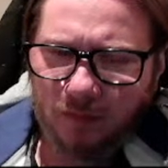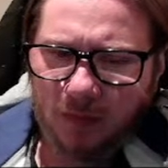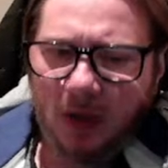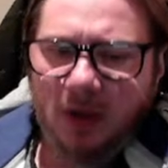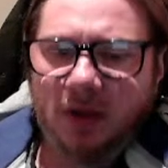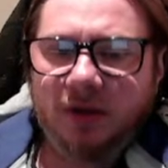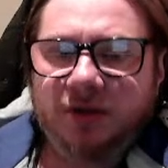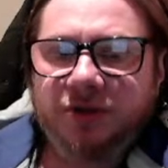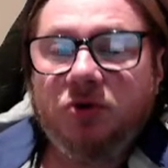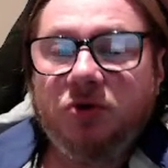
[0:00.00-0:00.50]

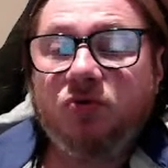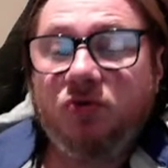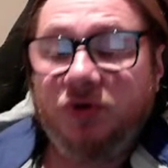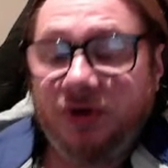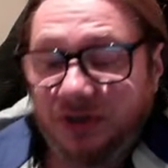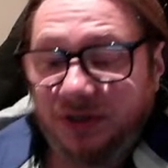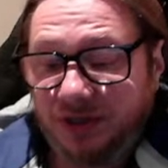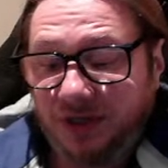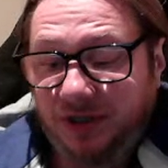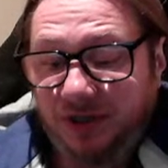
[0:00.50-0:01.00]
So queen
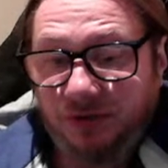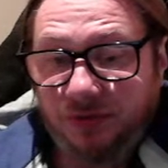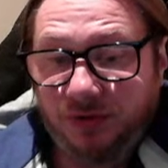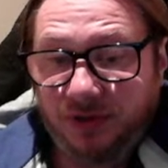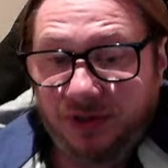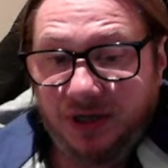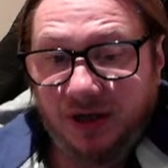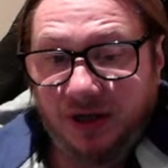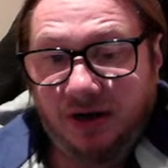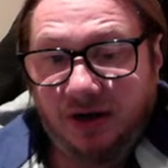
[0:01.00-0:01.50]
c2,
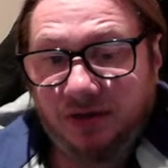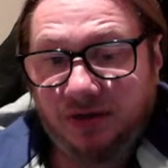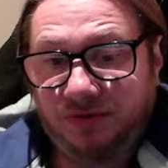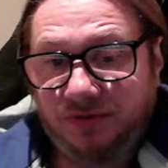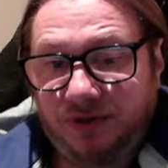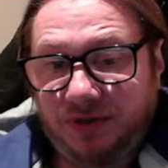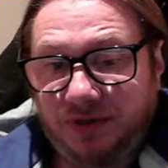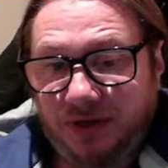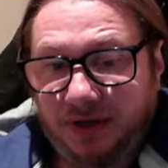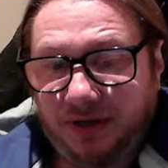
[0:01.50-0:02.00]
exactly as we
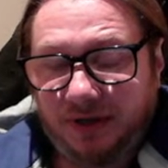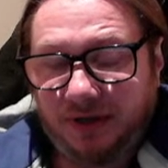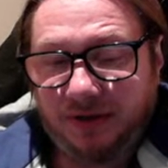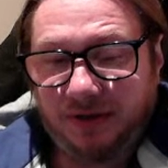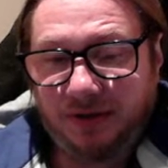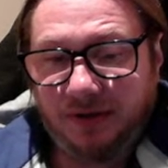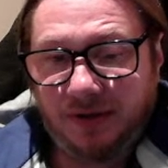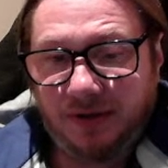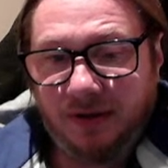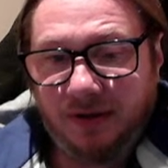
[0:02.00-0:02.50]
said.
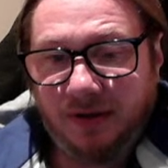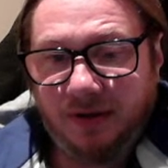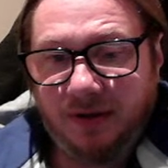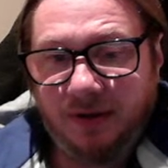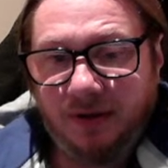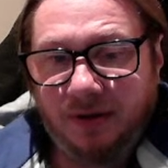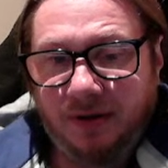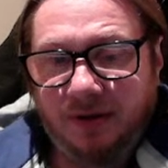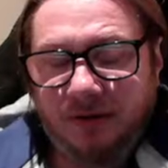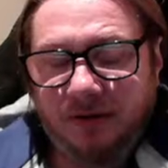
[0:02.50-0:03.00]

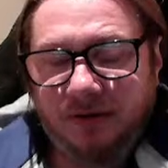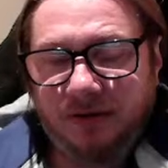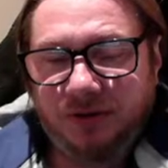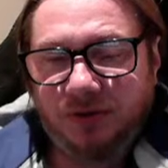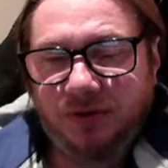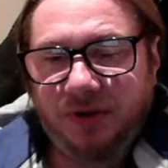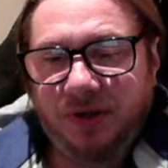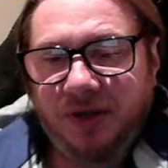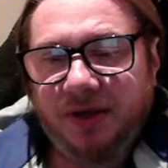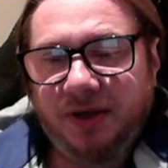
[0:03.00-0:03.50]
So
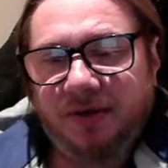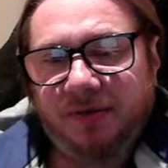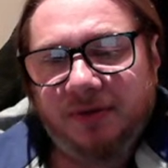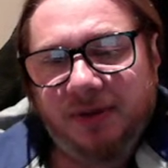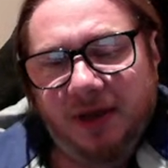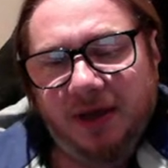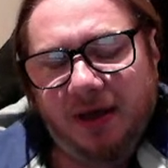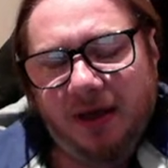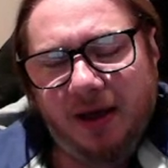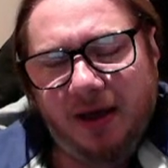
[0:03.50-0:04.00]
here,
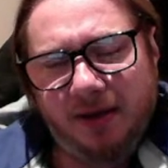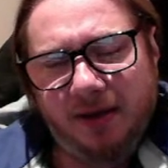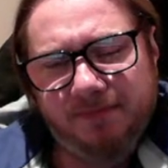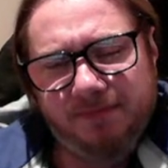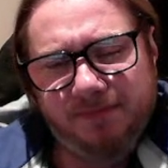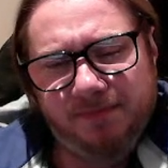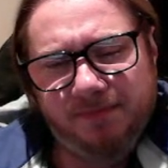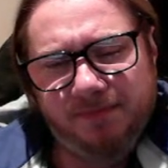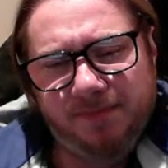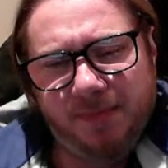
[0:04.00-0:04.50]
yeah, I,
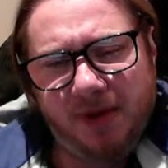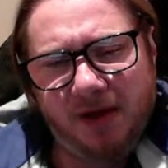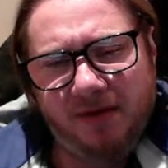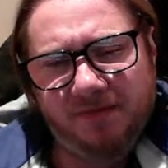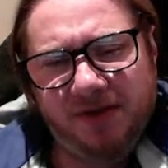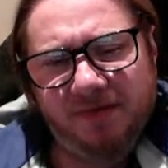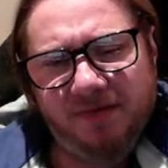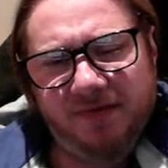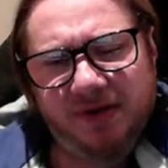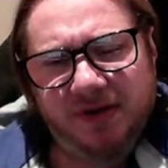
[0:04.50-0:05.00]
I've
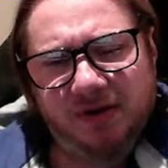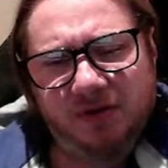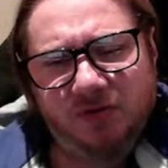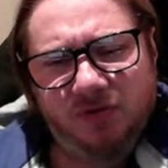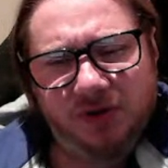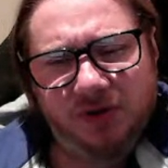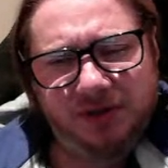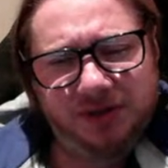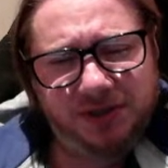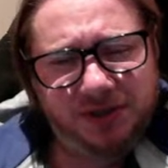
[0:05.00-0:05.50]
given
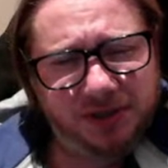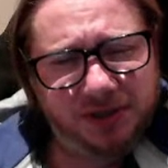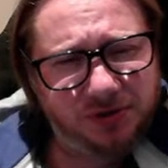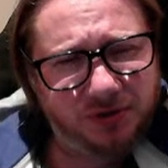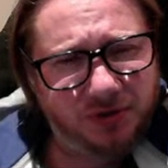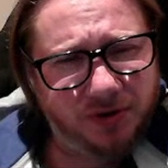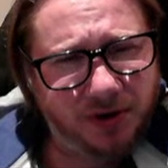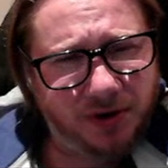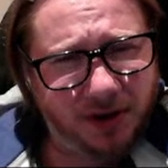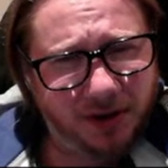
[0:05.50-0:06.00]
queen c2
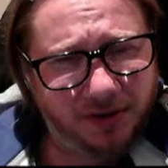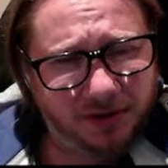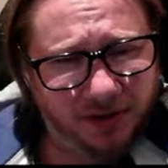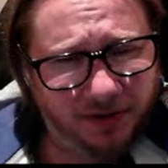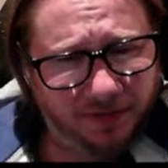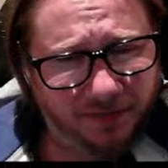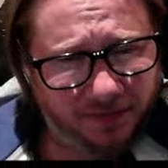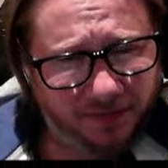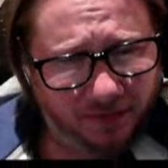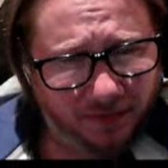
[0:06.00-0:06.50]
and knight
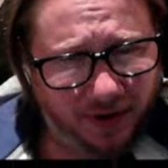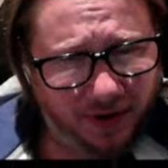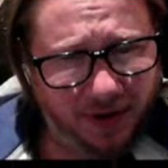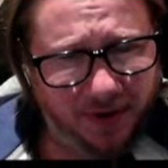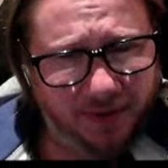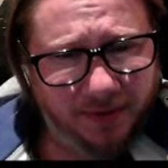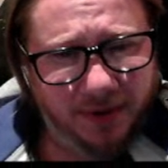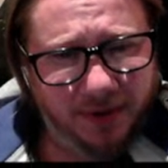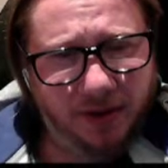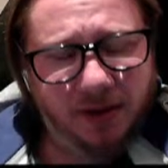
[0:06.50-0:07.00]
f3,
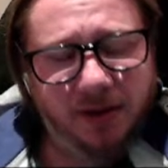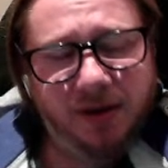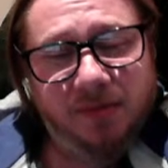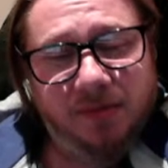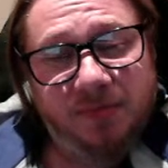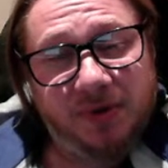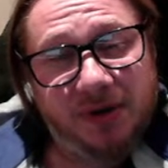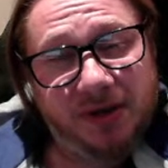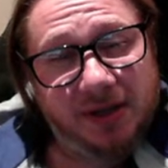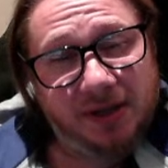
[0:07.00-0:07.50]

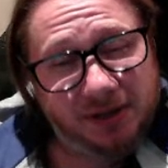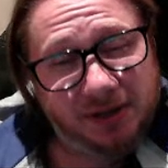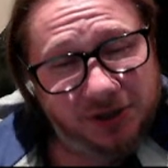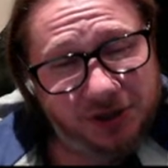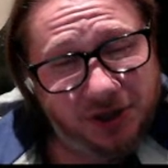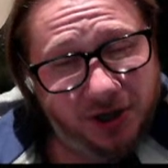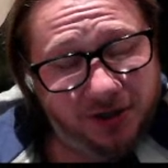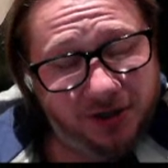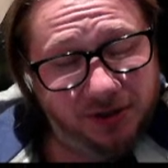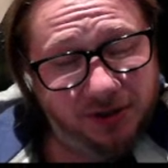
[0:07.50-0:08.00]
but he
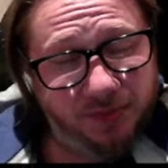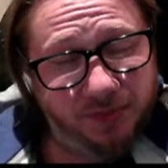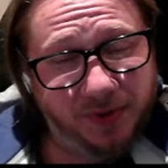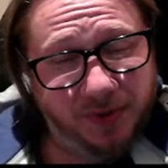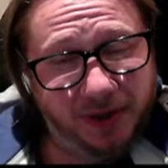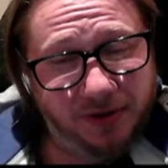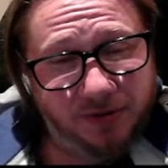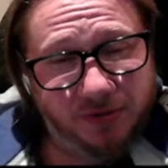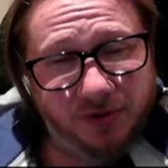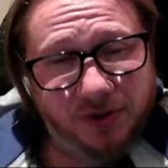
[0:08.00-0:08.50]
decided to play
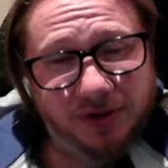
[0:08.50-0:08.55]
queen